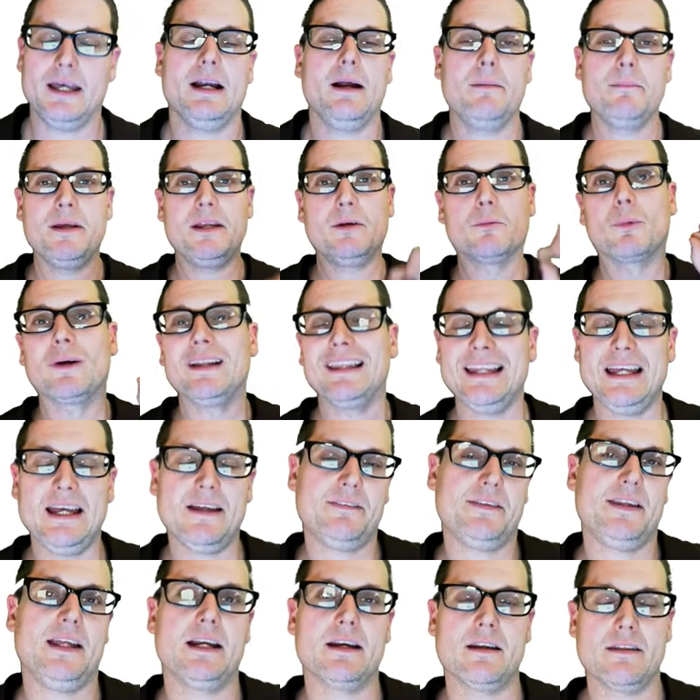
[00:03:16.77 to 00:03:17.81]
I mean, really at
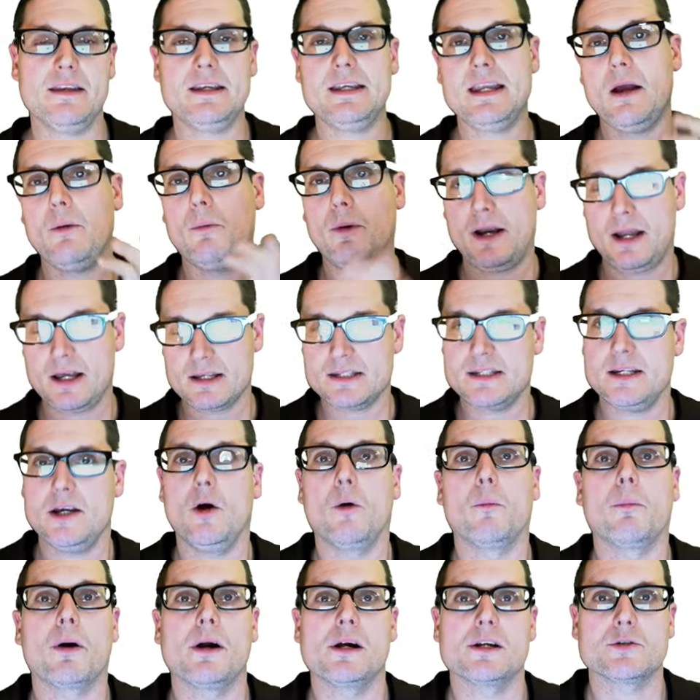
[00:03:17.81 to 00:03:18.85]
the end of the day, what SEO
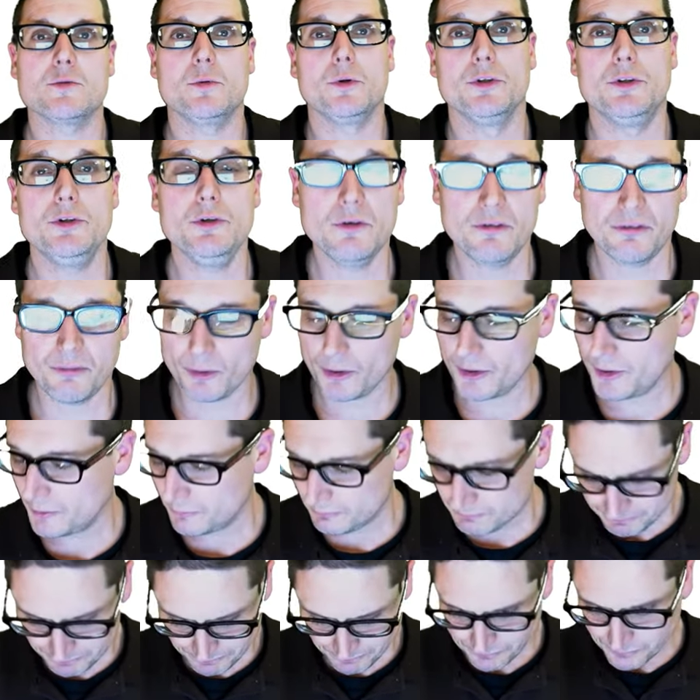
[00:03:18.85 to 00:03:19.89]
Press will do for you
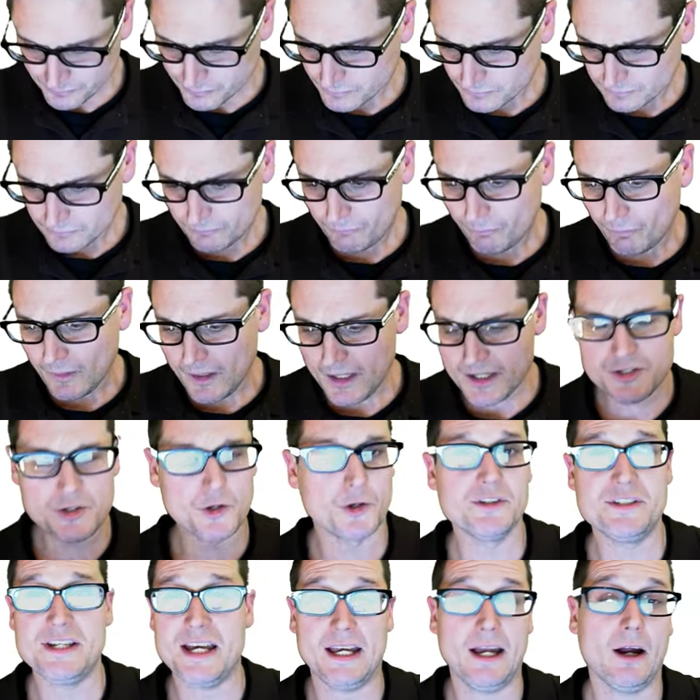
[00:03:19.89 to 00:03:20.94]
is it'll
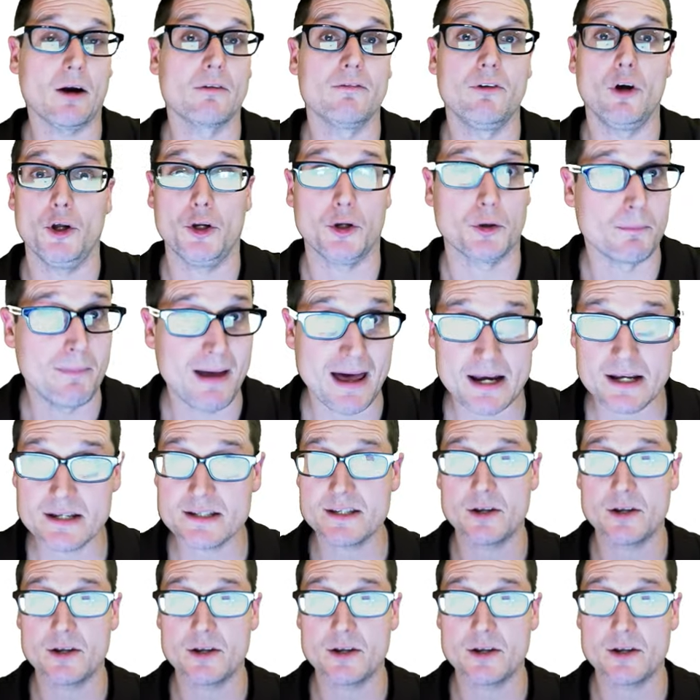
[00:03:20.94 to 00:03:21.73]
take care of all your metas.